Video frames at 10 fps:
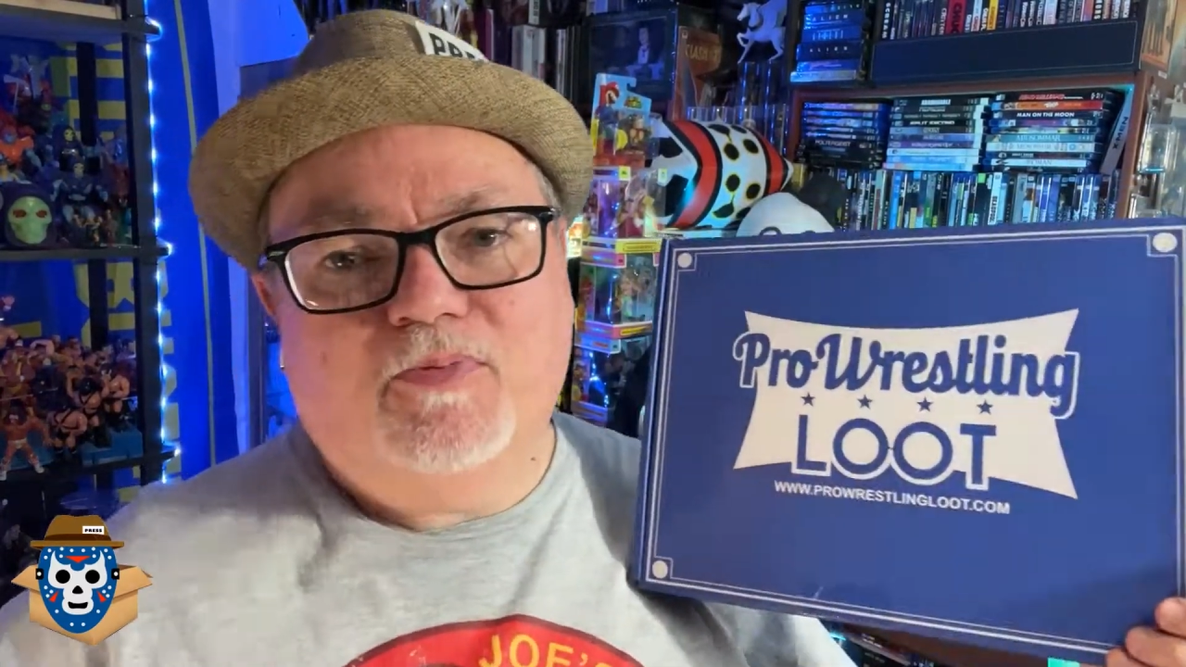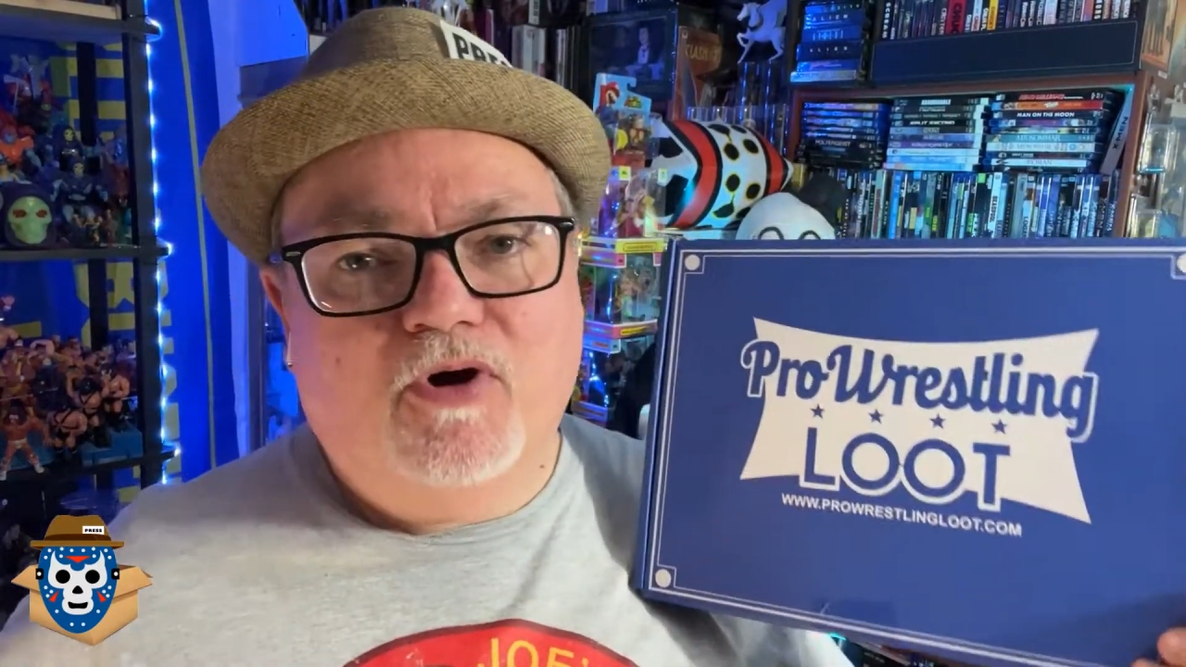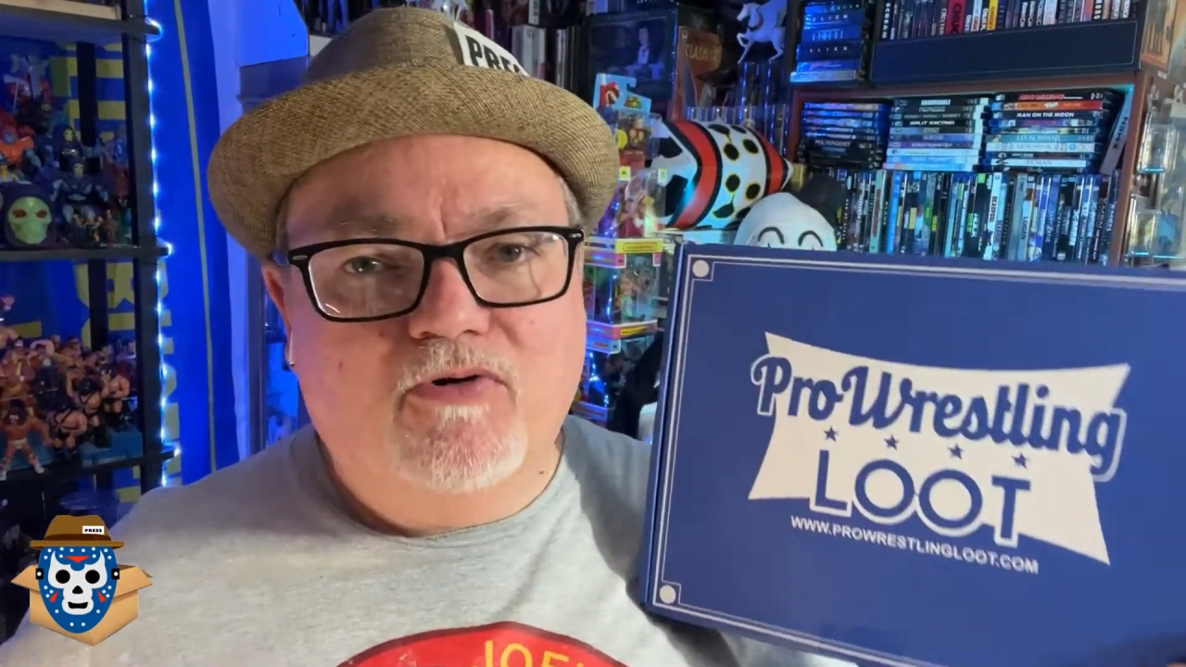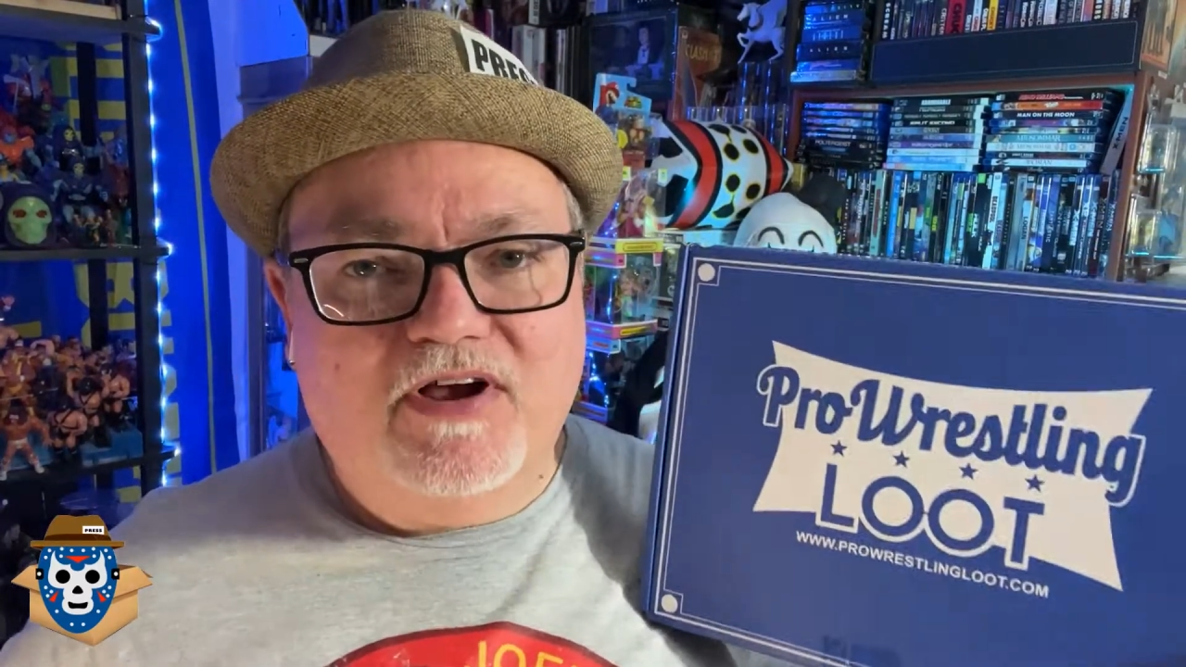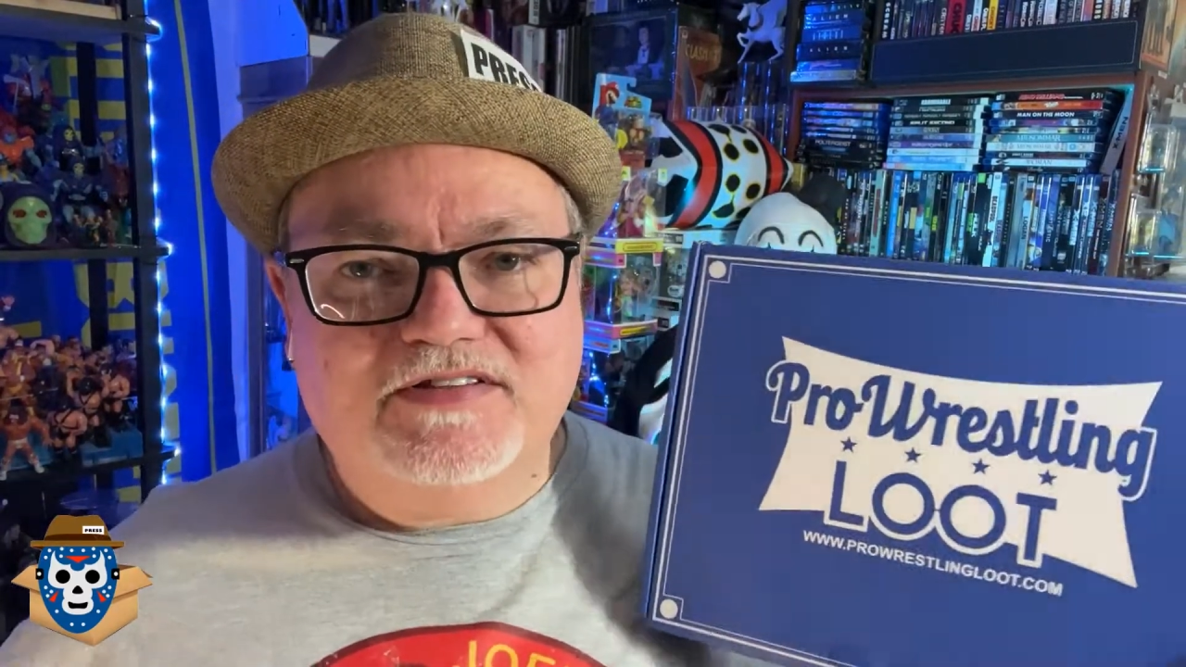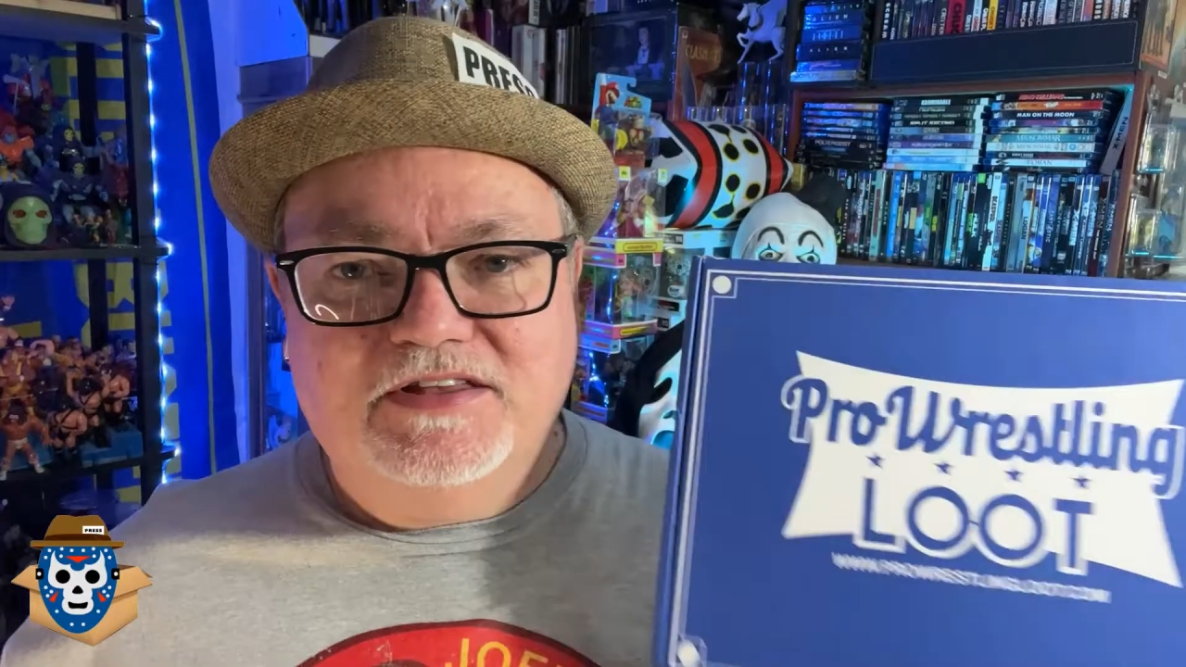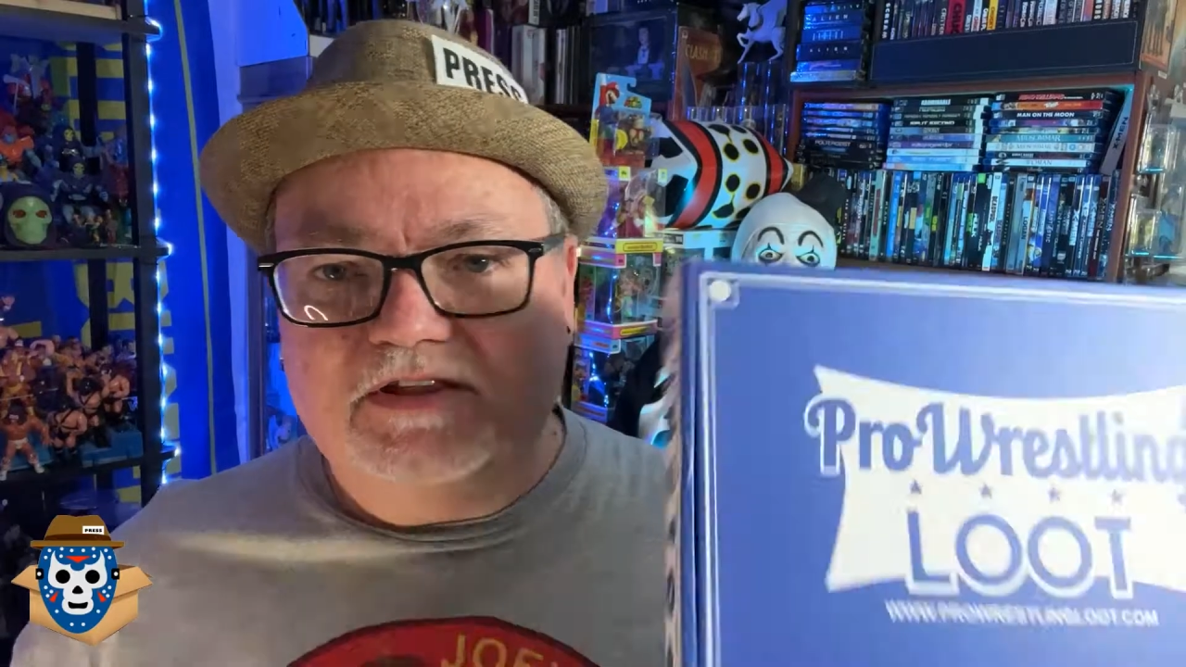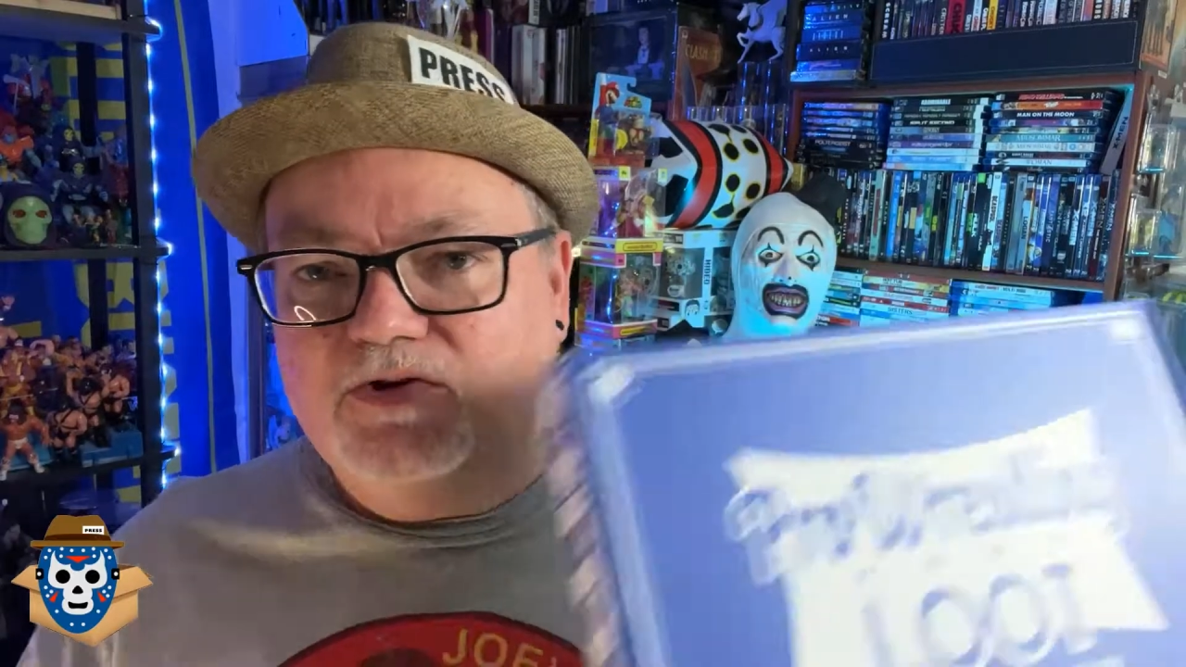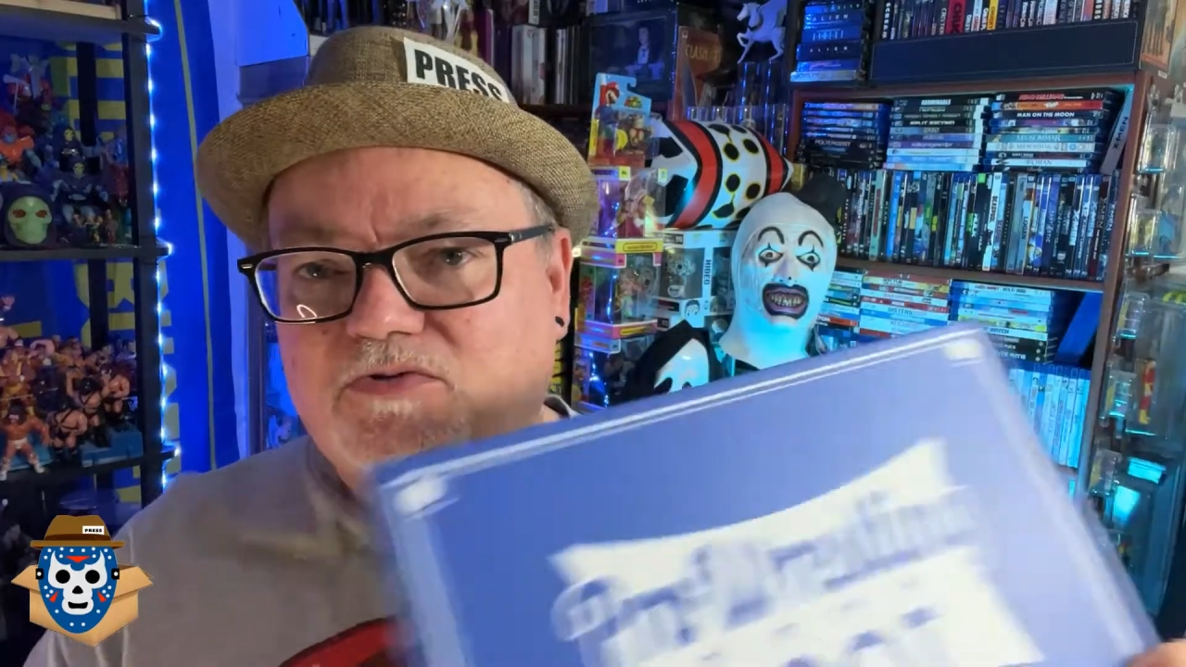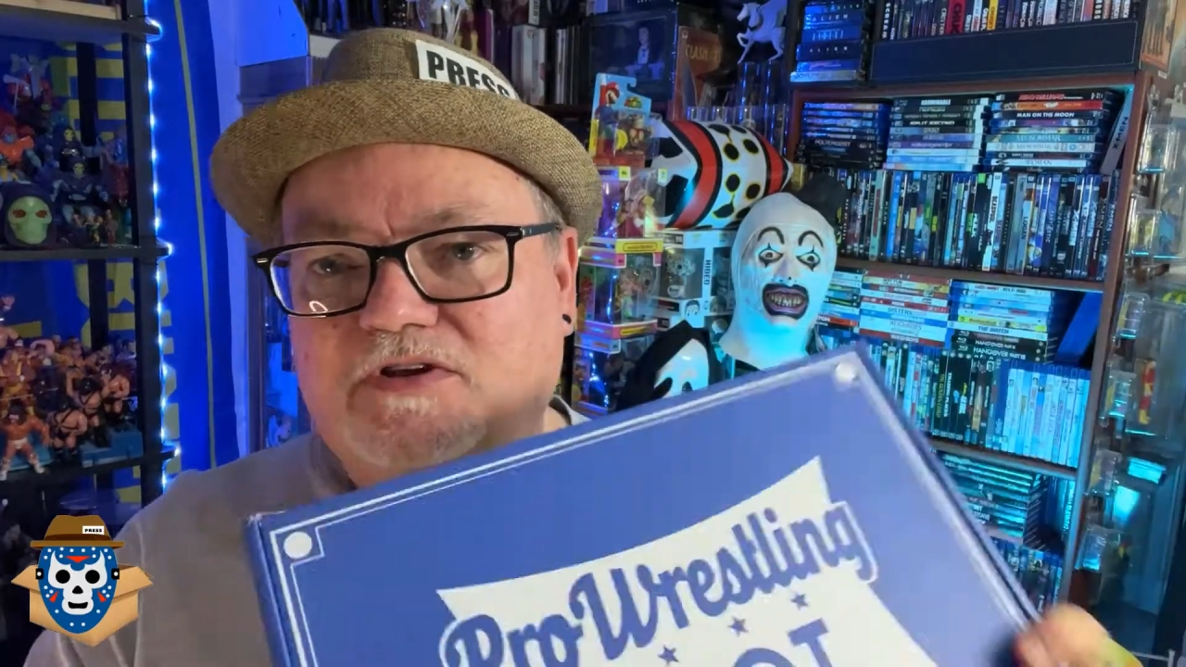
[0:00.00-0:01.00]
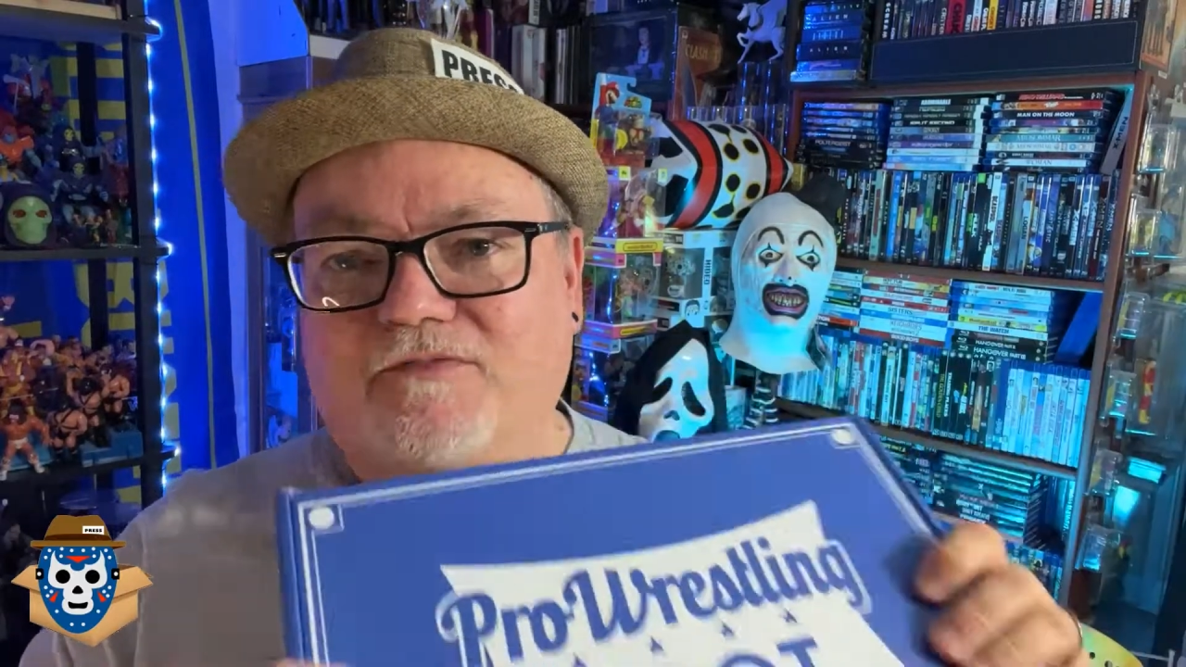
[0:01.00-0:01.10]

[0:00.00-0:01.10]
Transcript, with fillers: Pro Wrestling Loot.